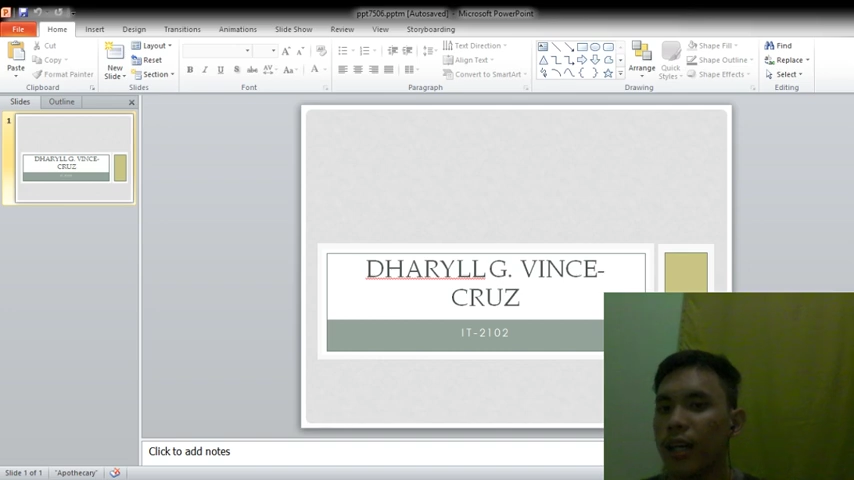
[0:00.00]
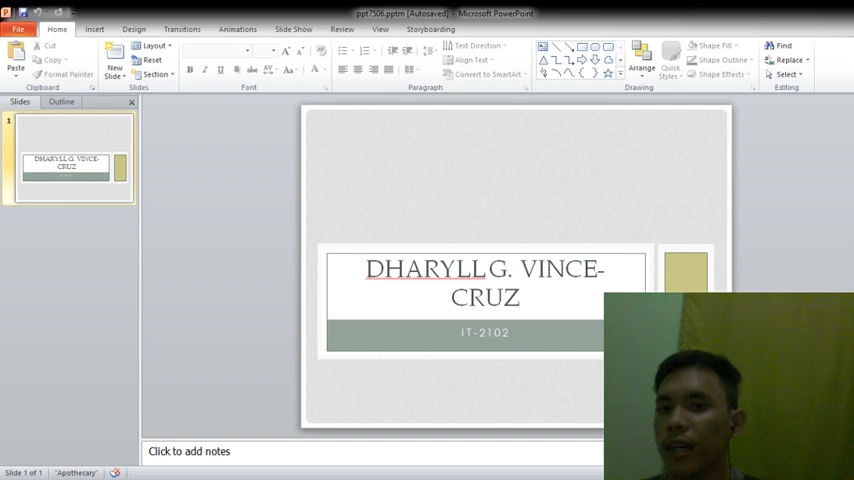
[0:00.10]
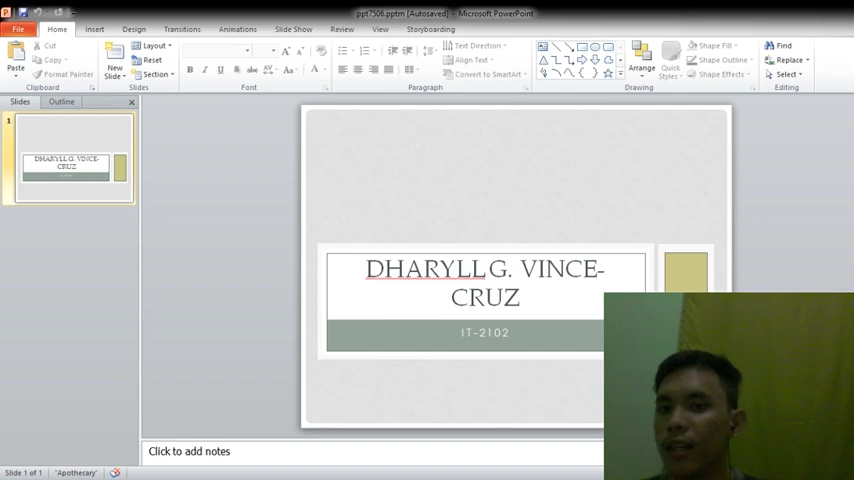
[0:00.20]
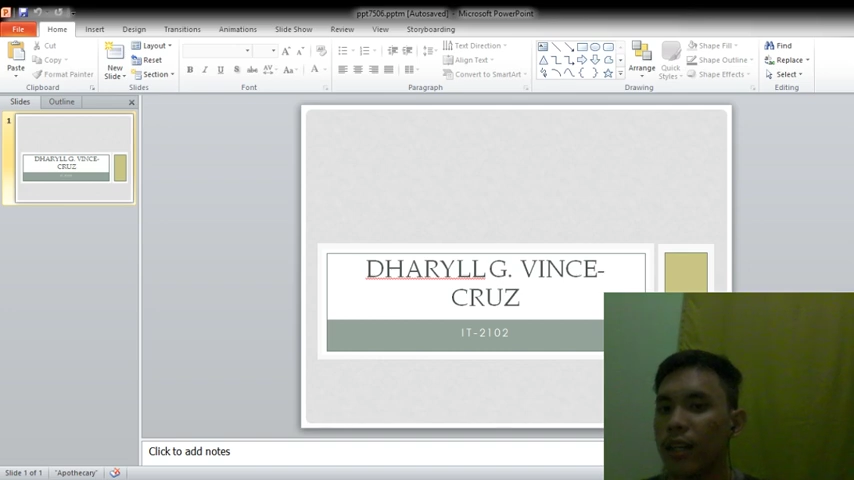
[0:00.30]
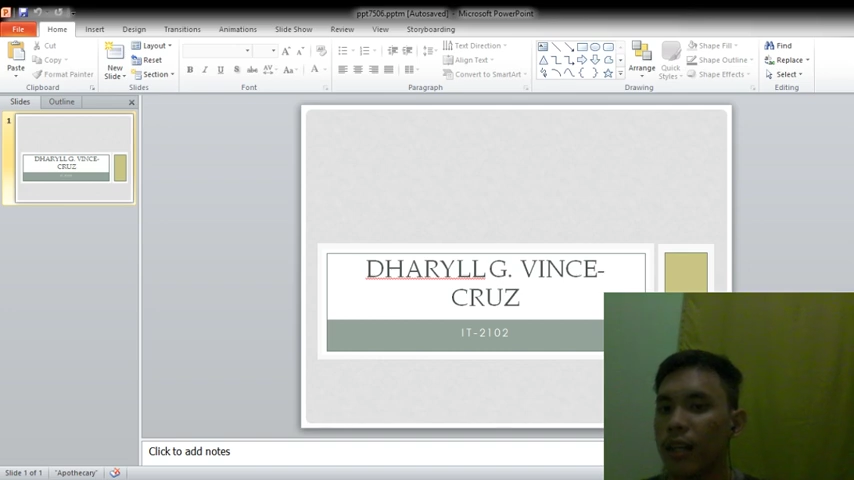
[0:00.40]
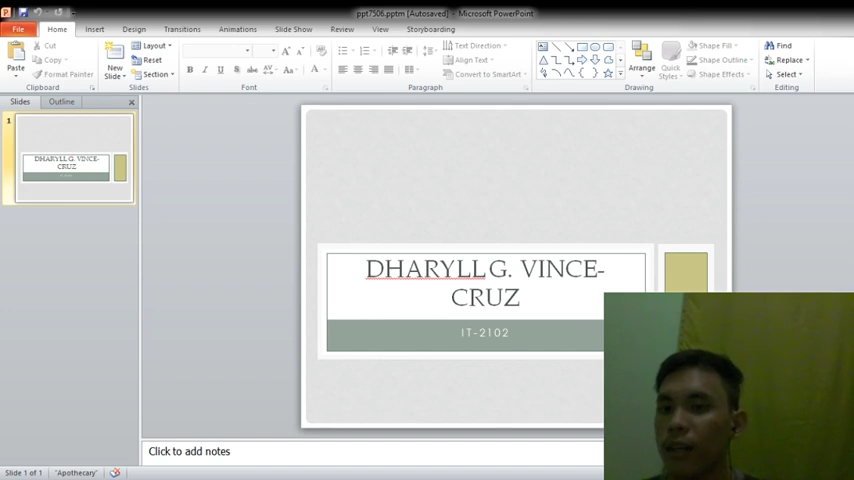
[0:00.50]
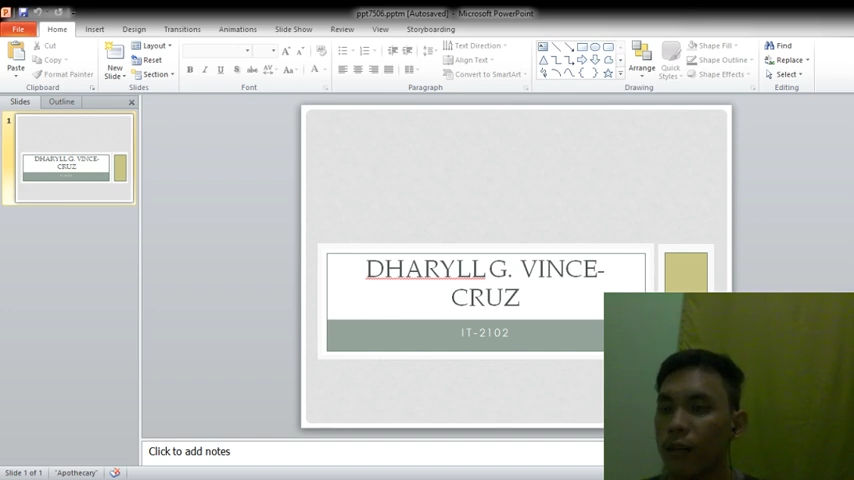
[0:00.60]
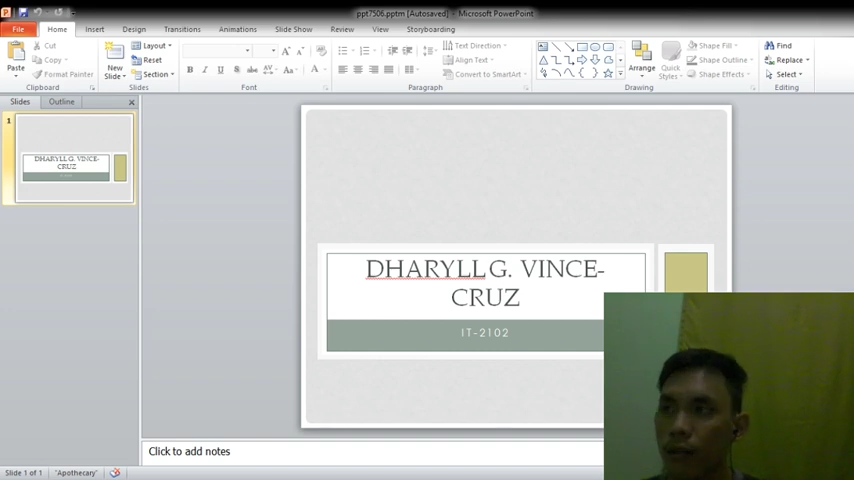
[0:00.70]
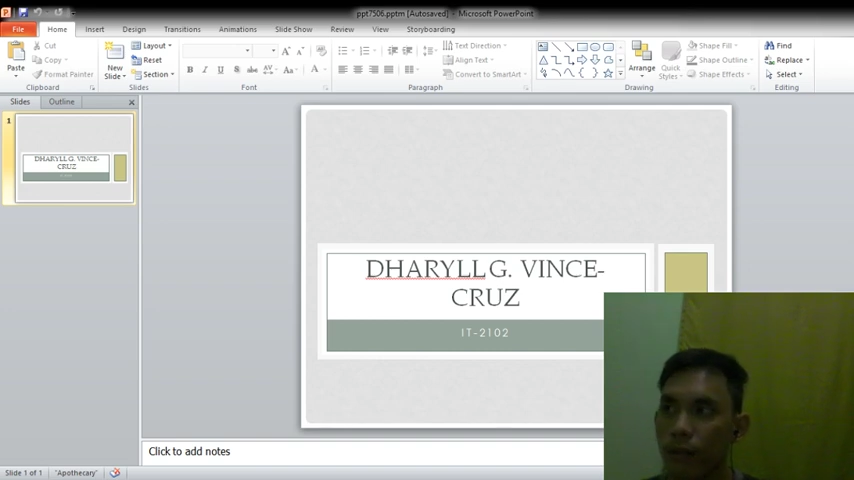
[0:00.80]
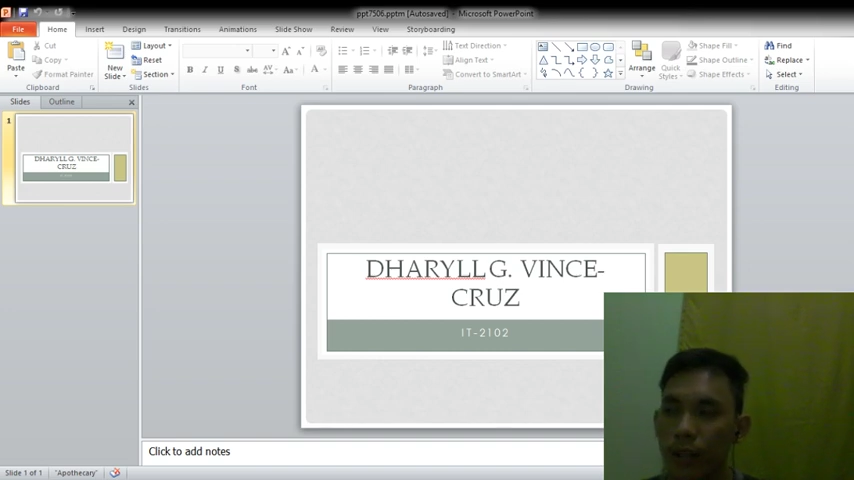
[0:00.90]
and in the
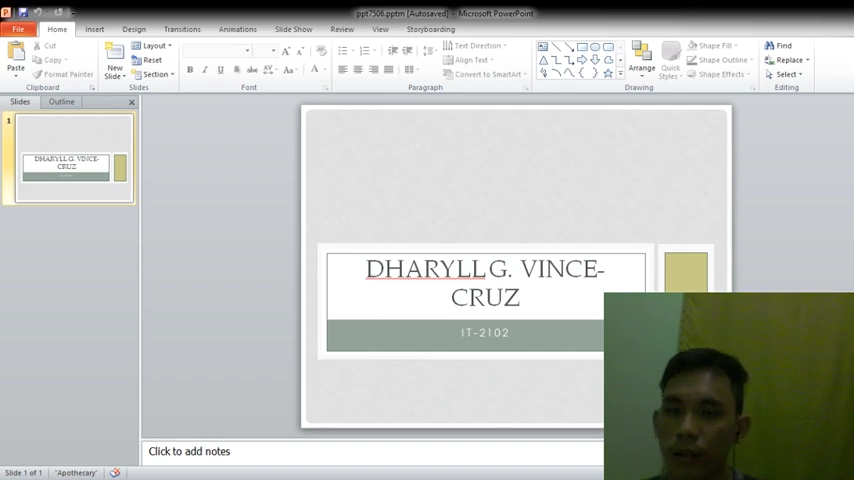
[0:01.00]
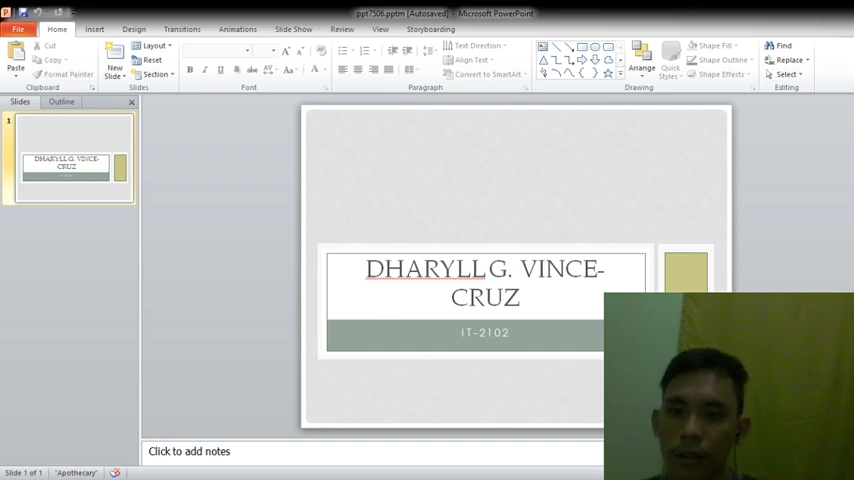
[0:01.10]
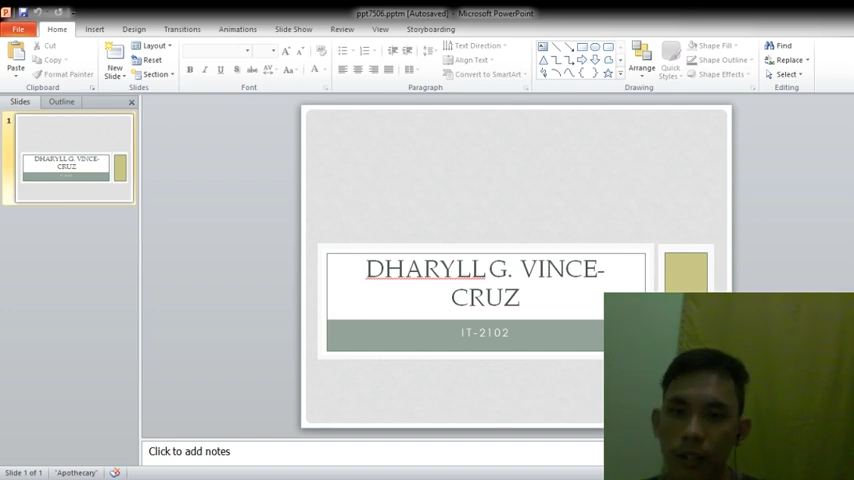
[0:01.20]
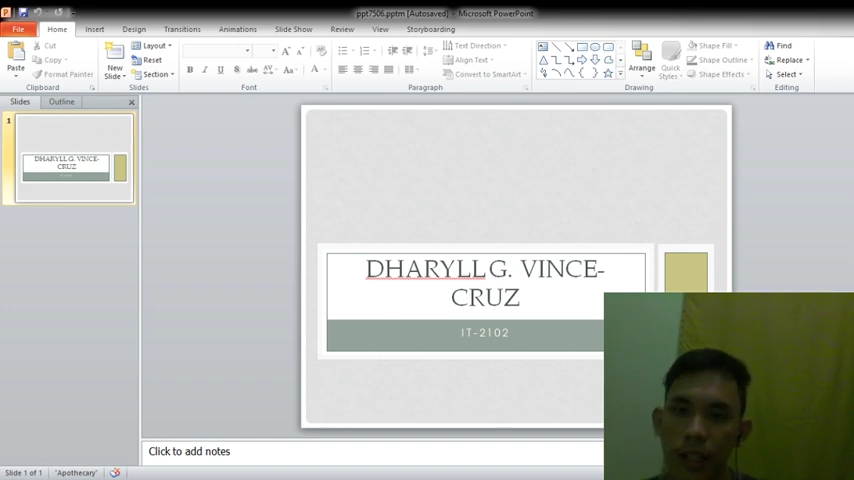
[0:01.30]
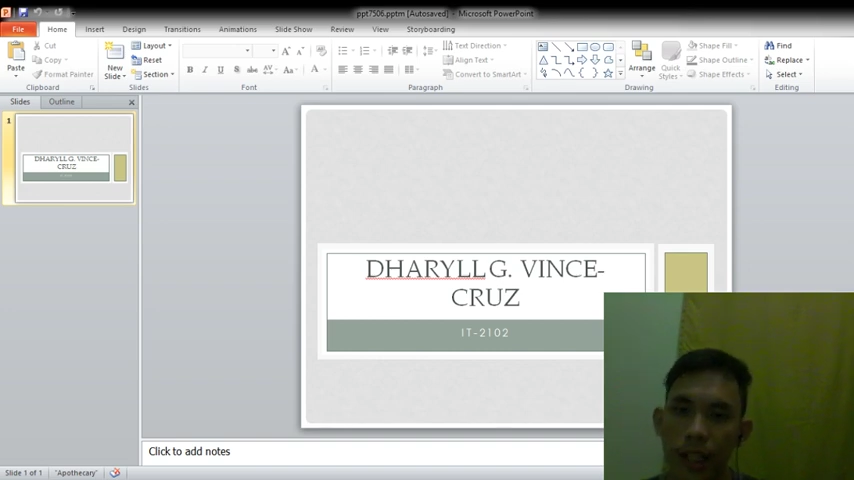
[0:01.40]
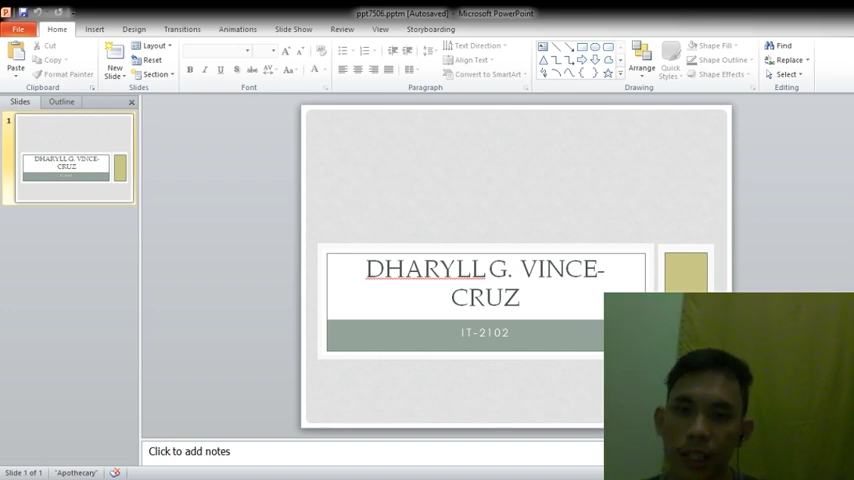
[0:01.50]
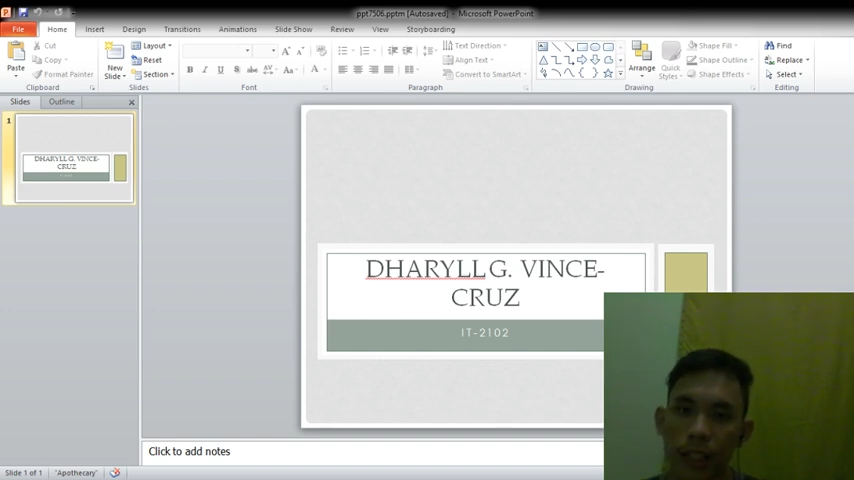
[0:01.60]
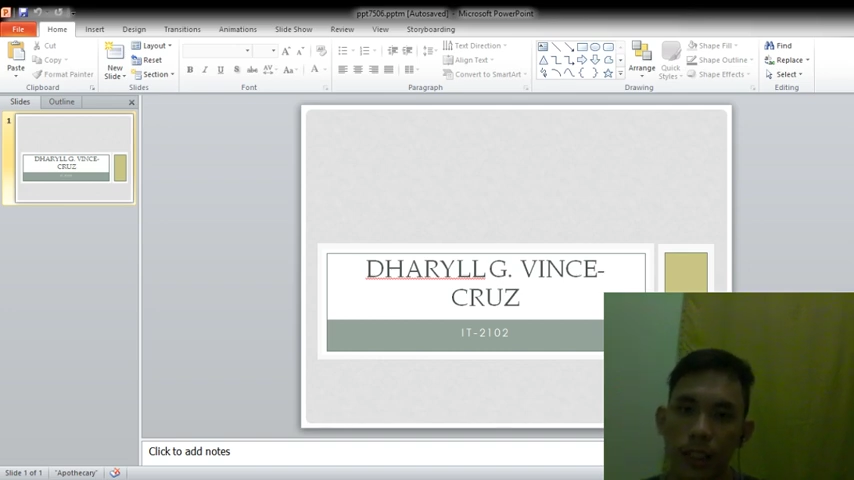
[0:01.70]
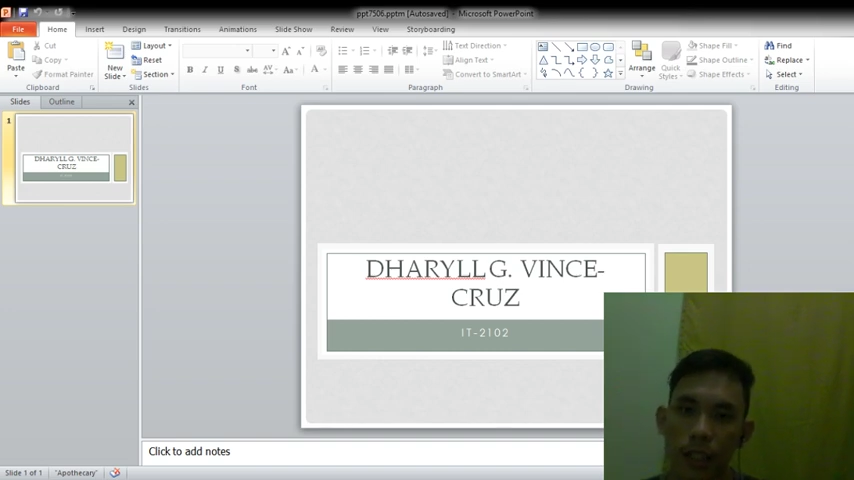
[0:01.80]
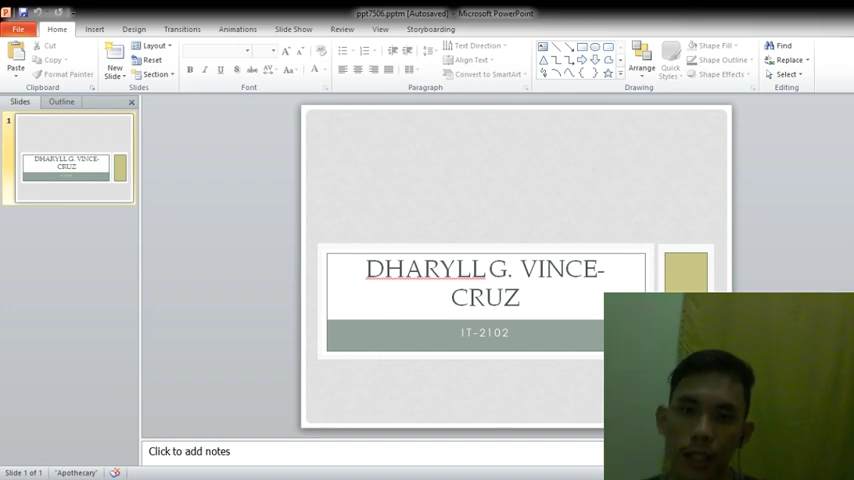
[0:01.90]
configured
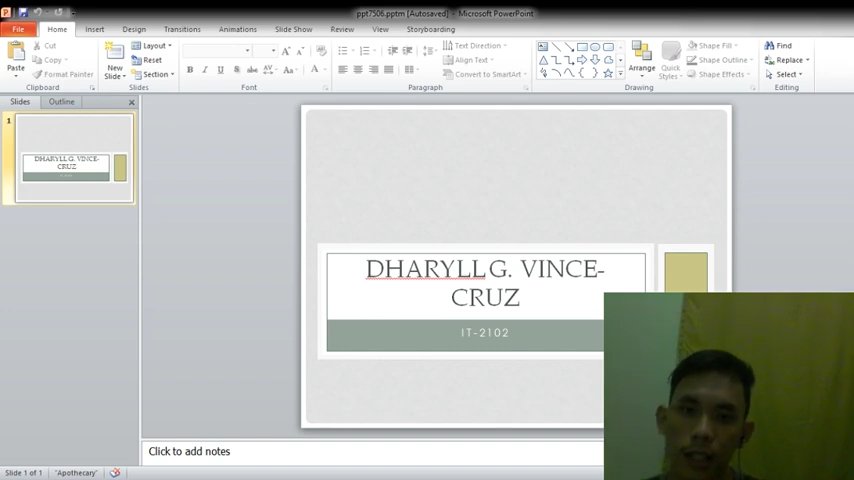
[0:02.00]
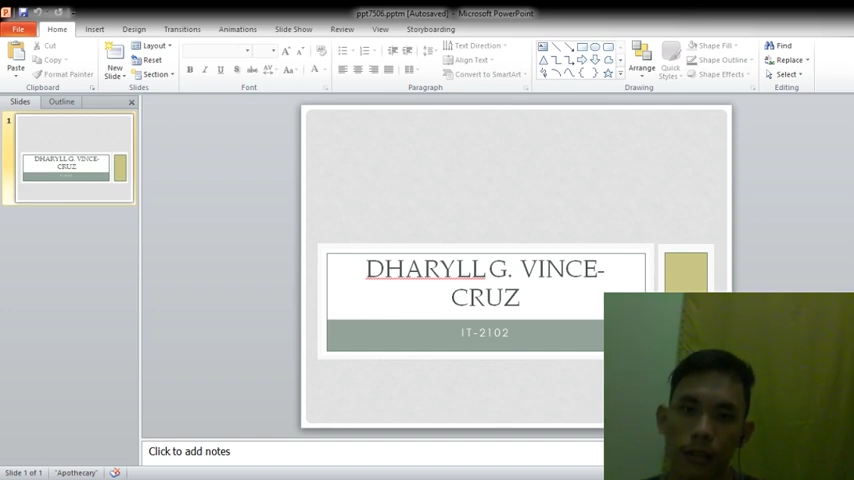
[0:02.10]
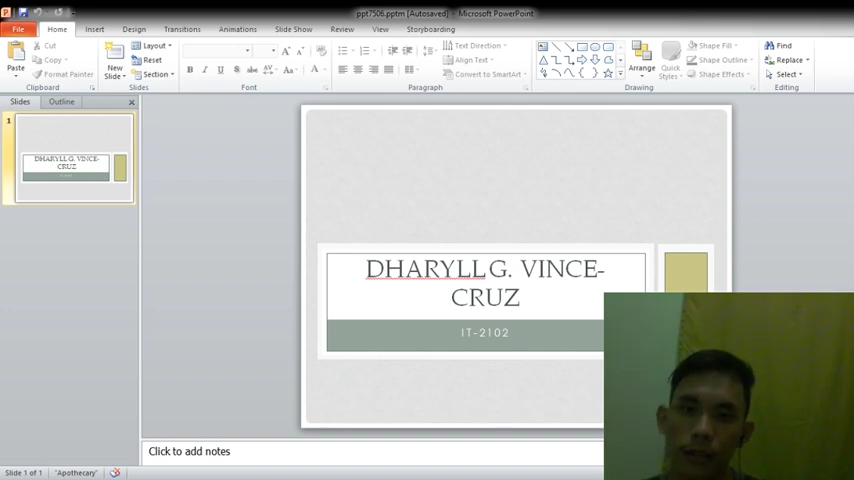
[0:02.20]
initial settings